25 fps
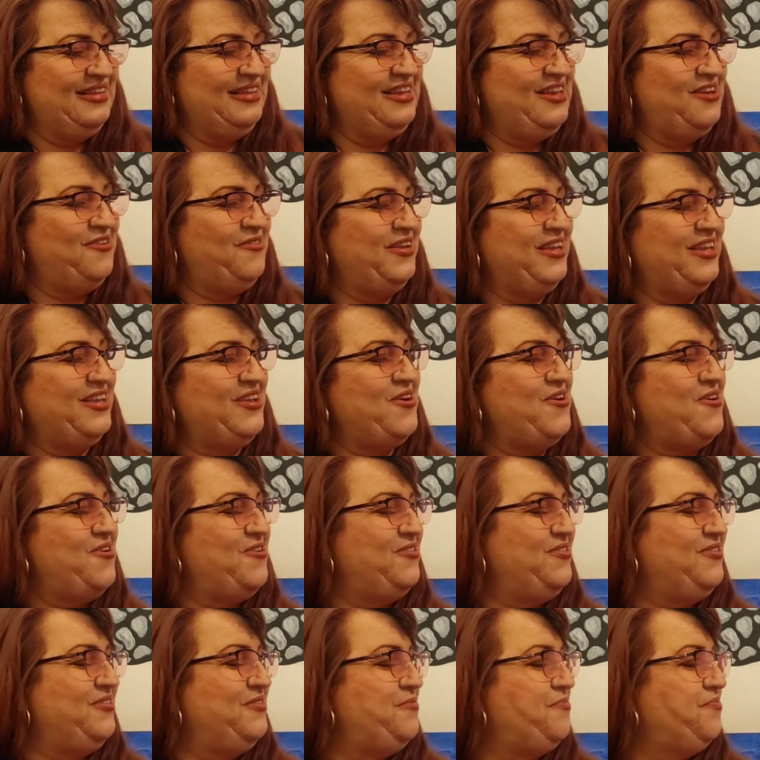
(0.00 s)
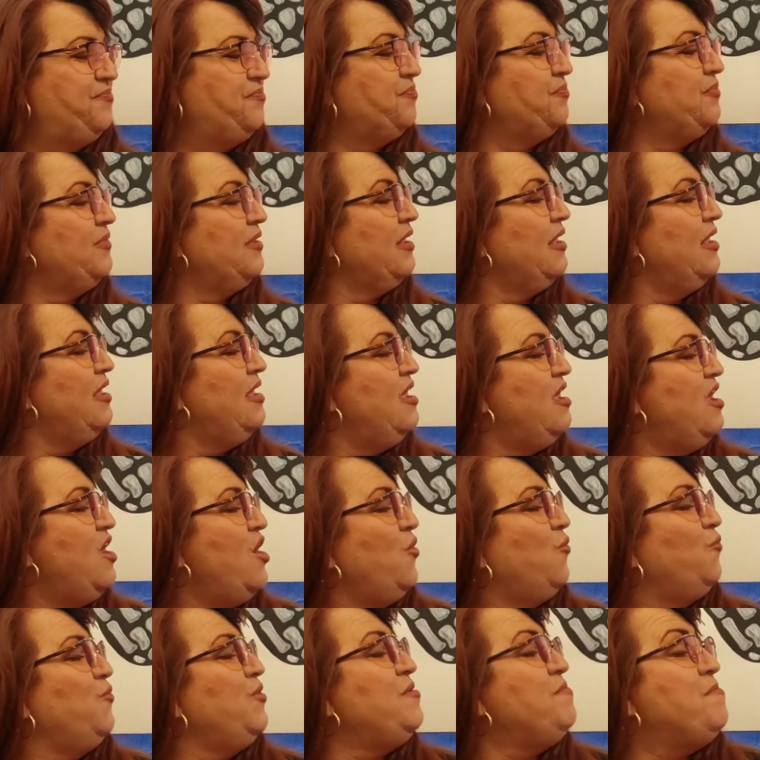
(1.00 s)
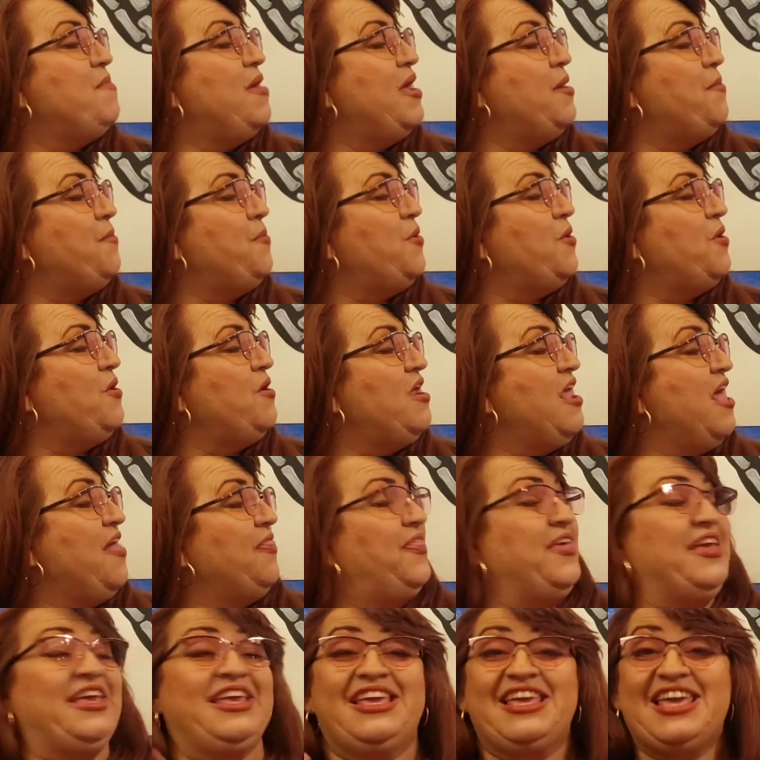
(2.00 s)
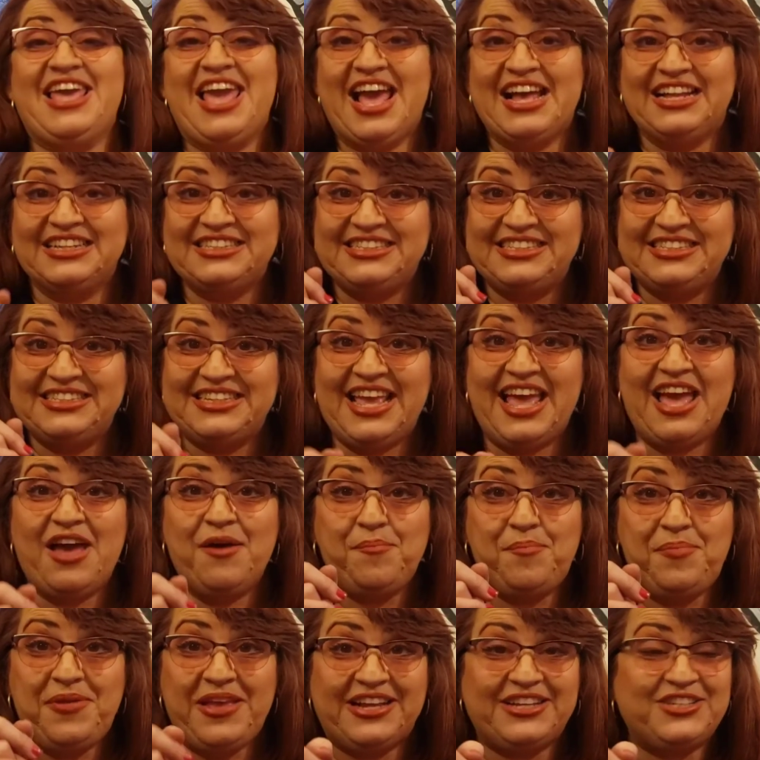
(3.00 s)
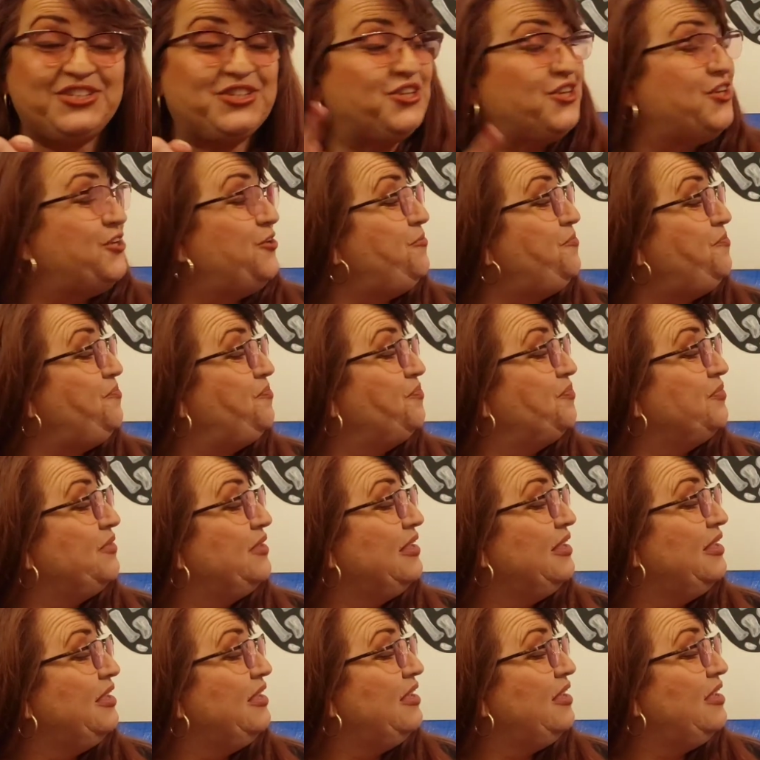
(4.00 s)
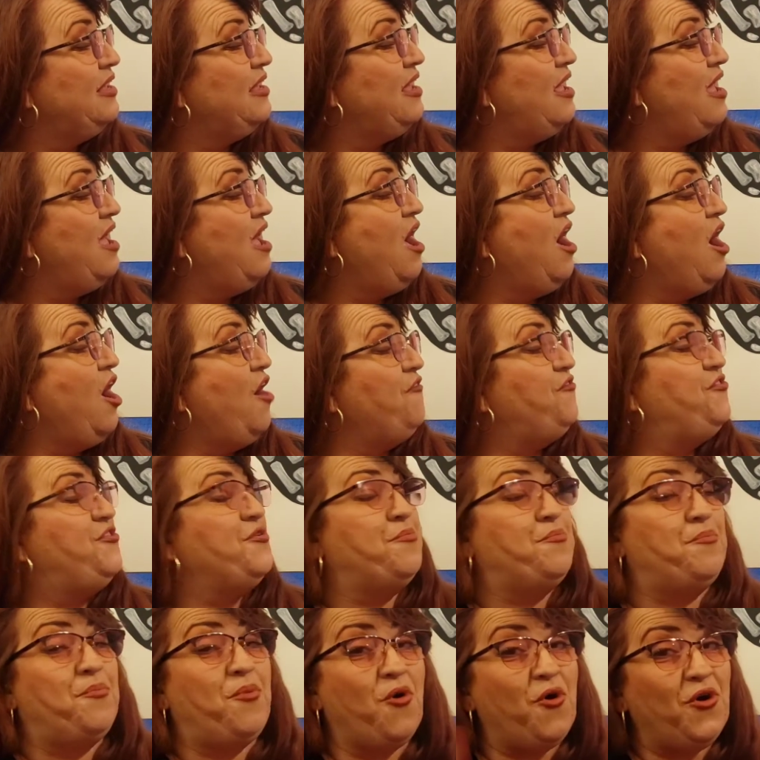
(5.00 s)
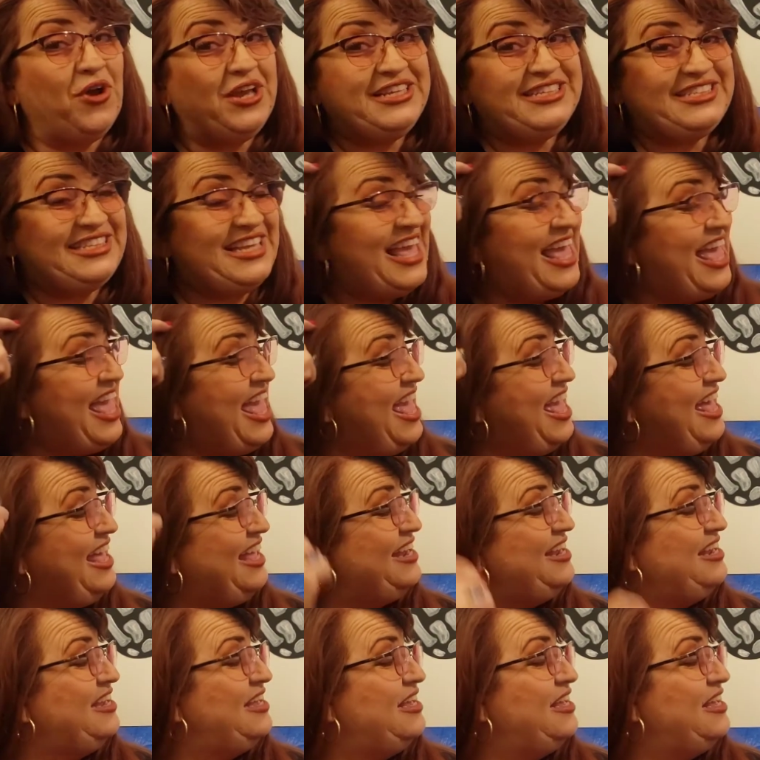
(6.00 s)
There you go. Remember the CAT scan picture of the boy's head?